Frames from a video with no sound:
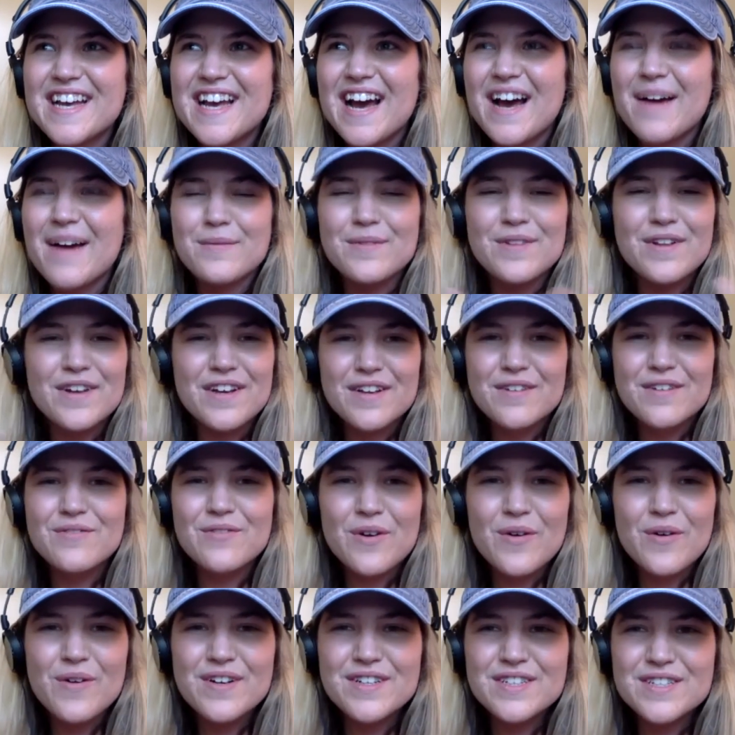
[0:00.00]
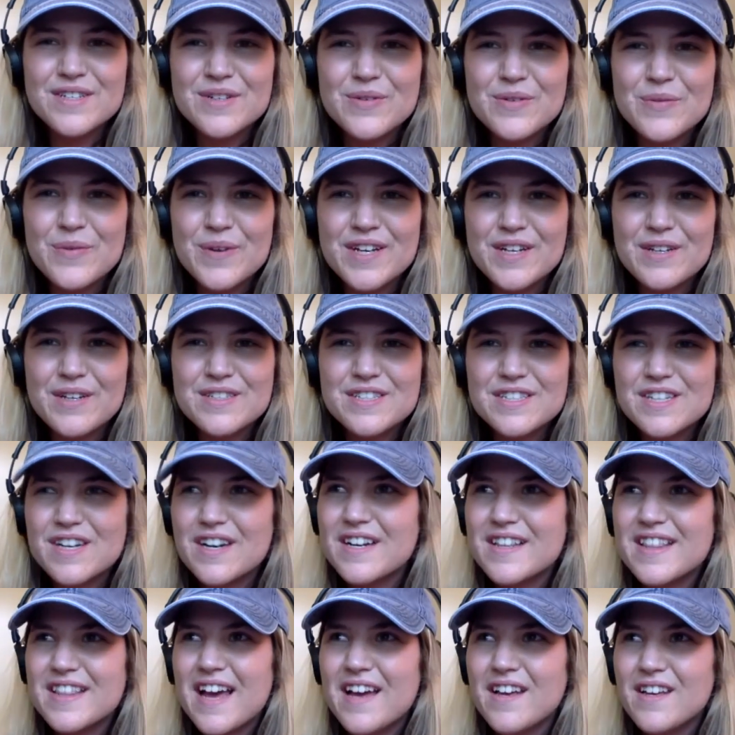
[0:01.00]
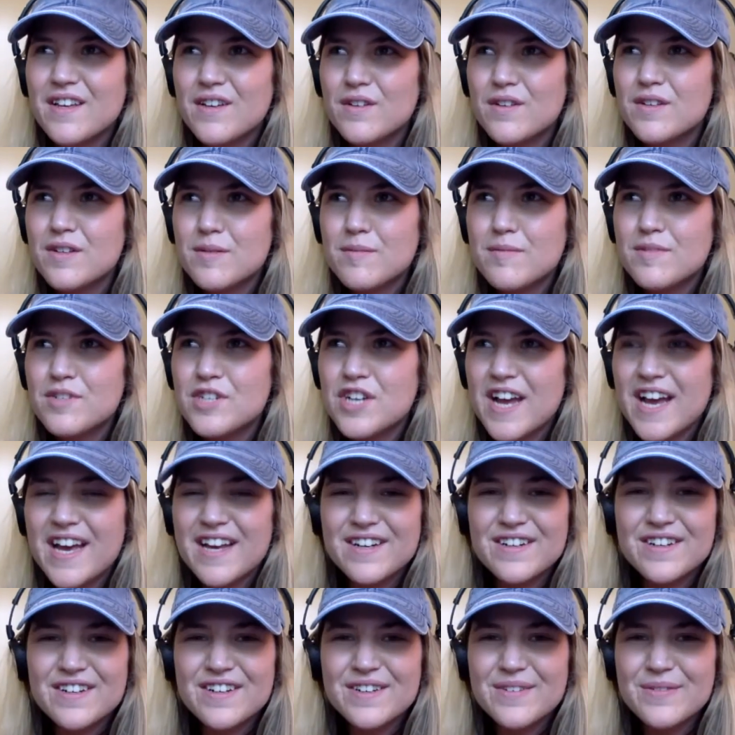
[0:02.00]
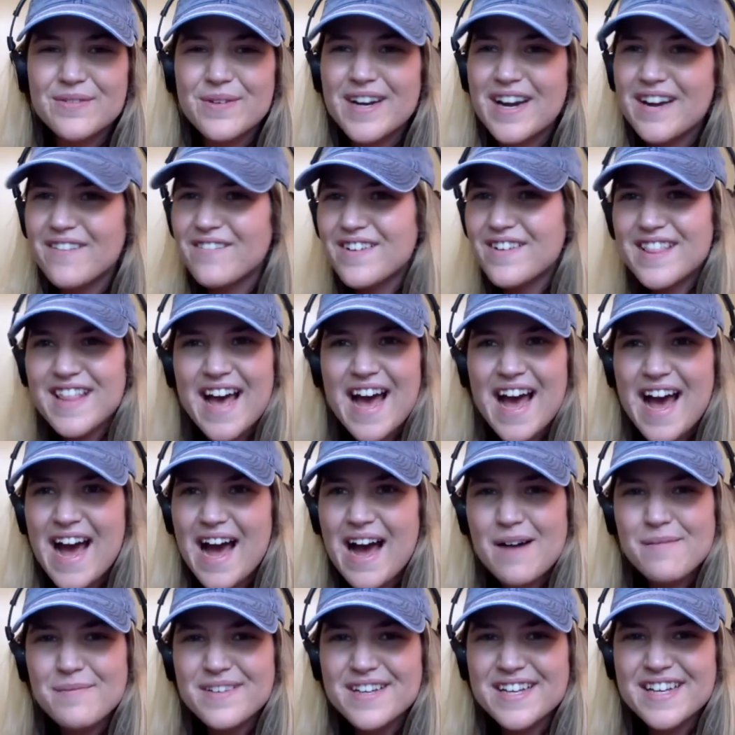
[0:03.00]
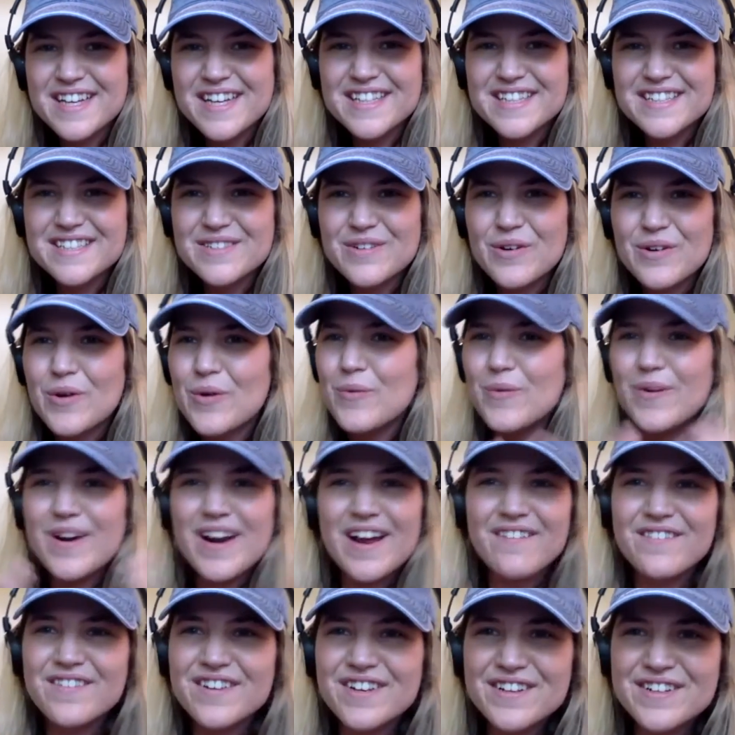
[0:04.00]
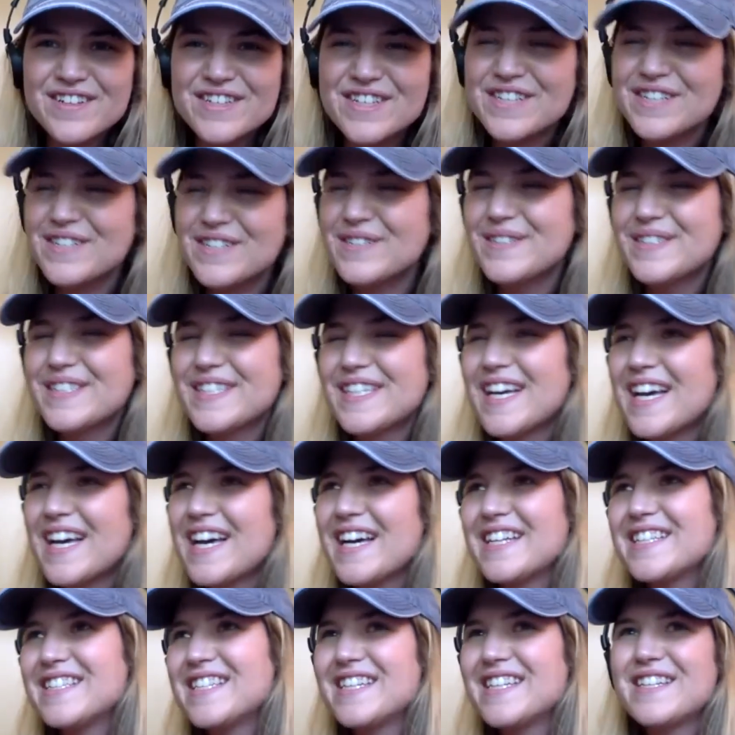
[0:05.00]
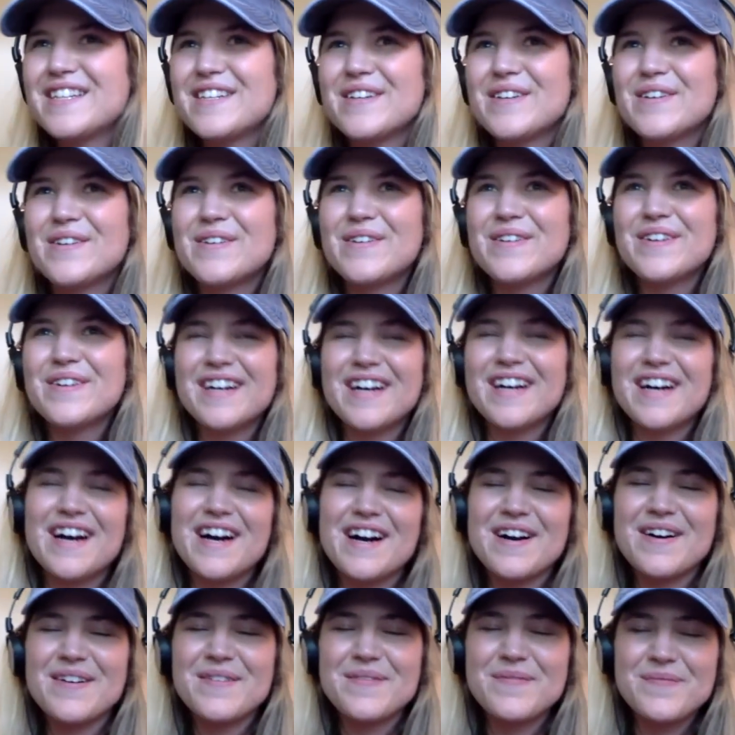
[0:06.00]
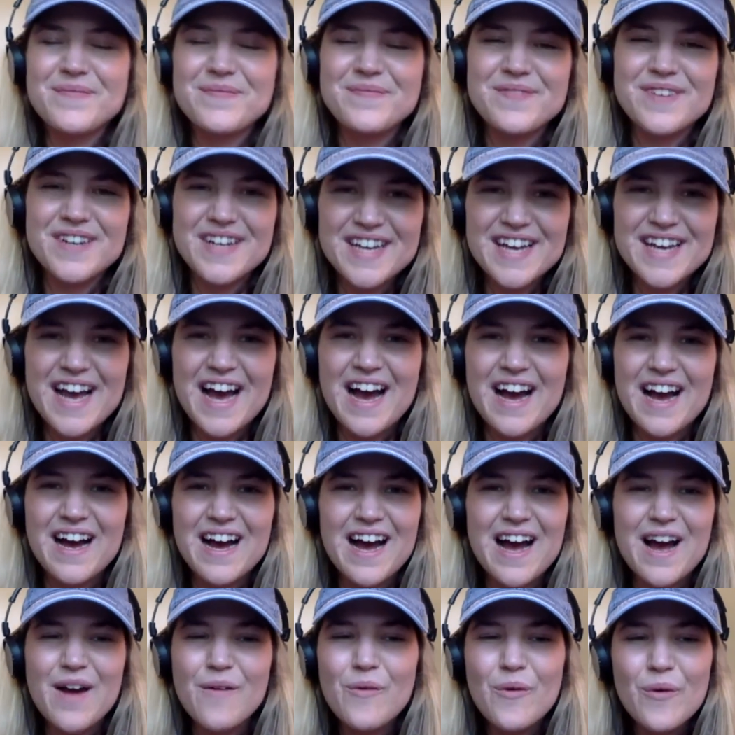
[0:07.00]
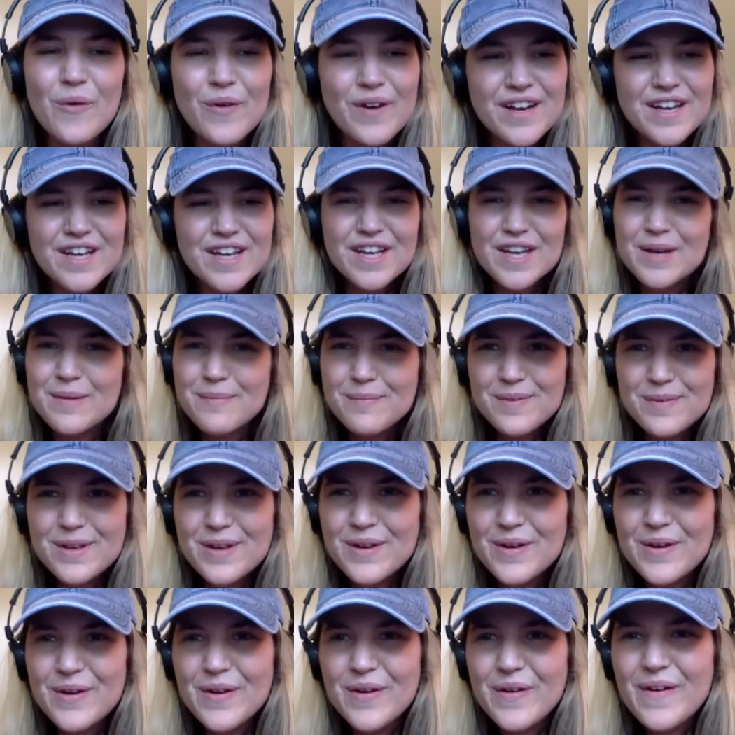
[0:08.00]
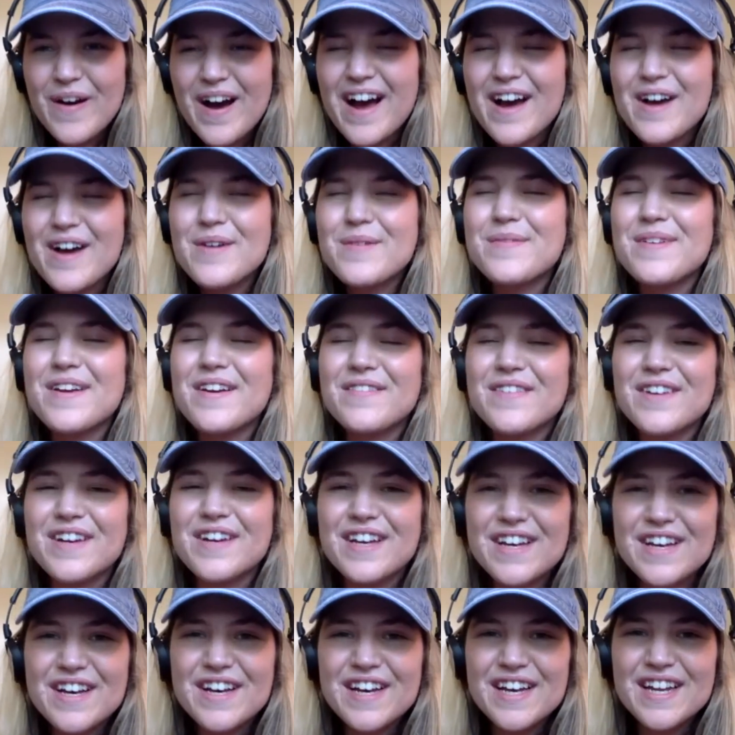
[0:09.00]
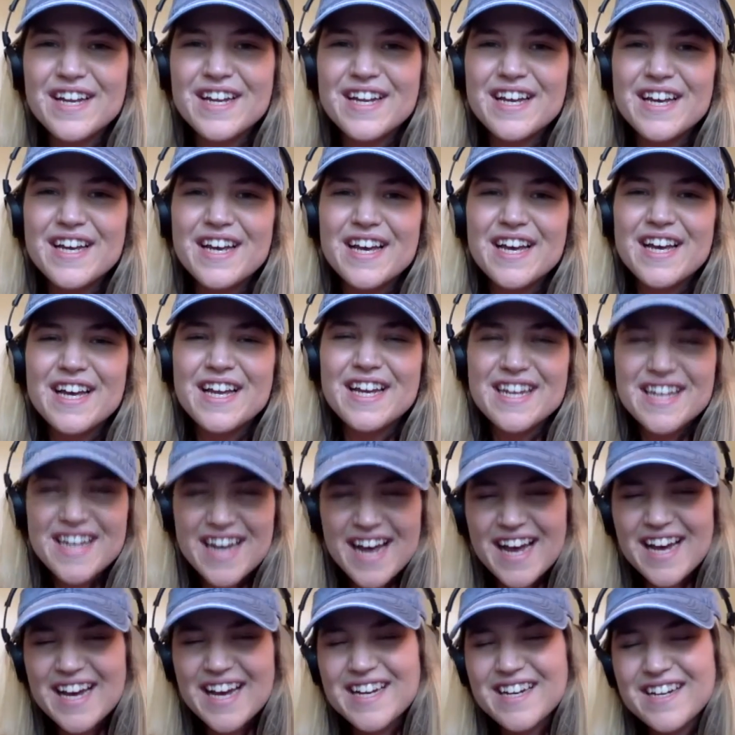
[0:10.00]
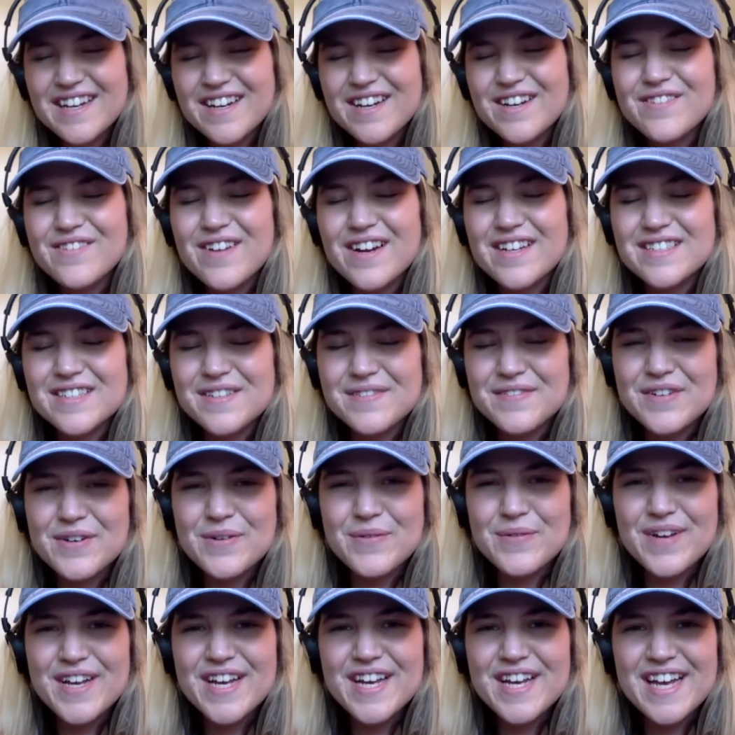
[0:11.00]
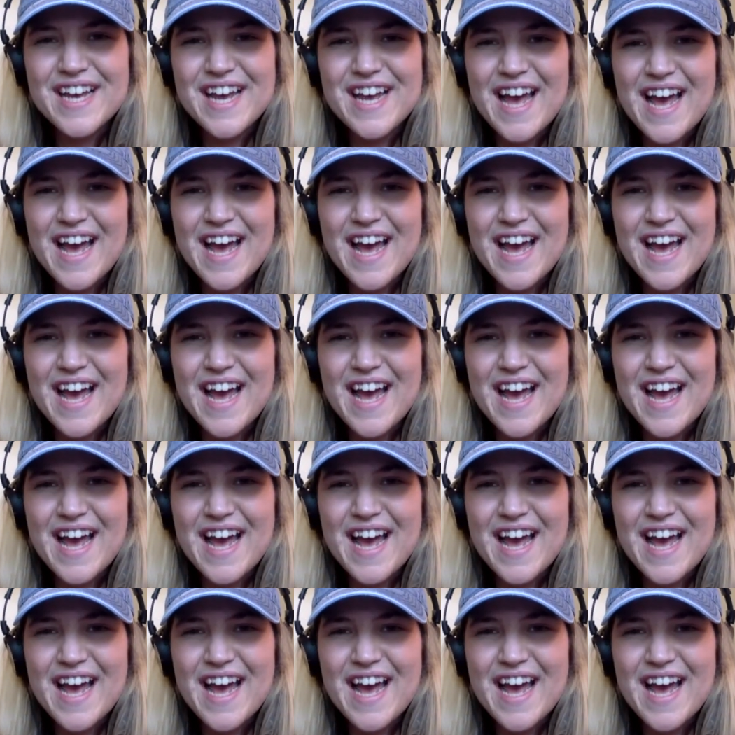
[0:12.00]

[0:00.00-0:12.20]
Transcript: I'm looking forward to when you start that YouTube channel, whenever that happens, or whatever you choose to do. But yeah, I won't keep you. I hope you have a good night and a good rest of your week.